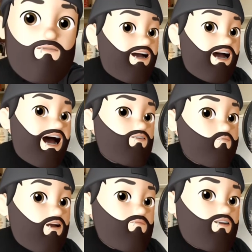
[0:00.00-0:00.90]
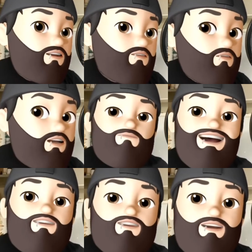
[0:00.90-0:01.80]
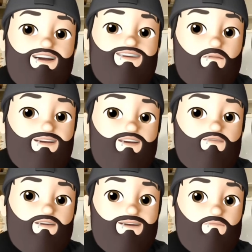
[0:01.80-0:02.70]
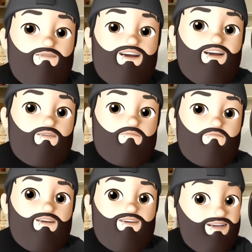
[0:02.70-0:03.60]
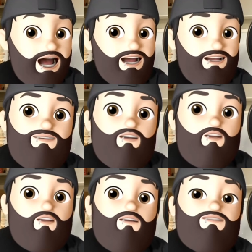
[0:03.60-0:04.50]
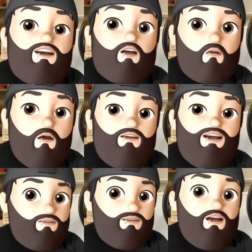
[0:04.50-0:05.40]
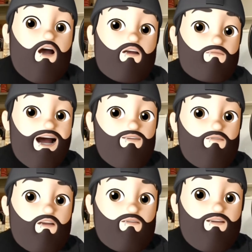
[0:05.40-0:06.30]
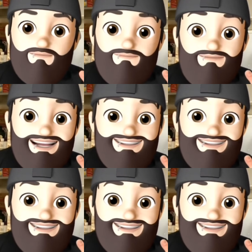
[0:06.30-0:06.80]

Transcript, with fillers: Hey guys, welcome to the future. I noticed something a little bit different about my video. The lighting, the video quality, the microphone, my face.